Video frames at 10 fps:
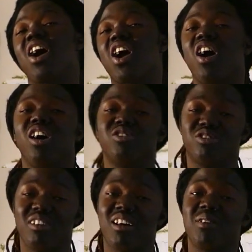
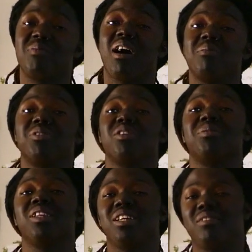Contrary to popular
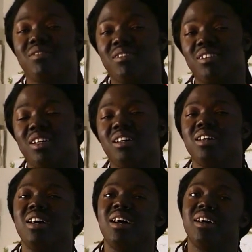belief,
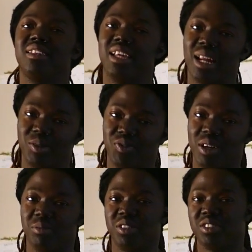Addams
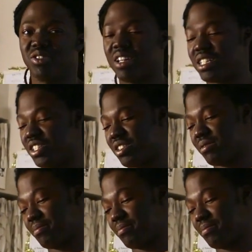Family is trash.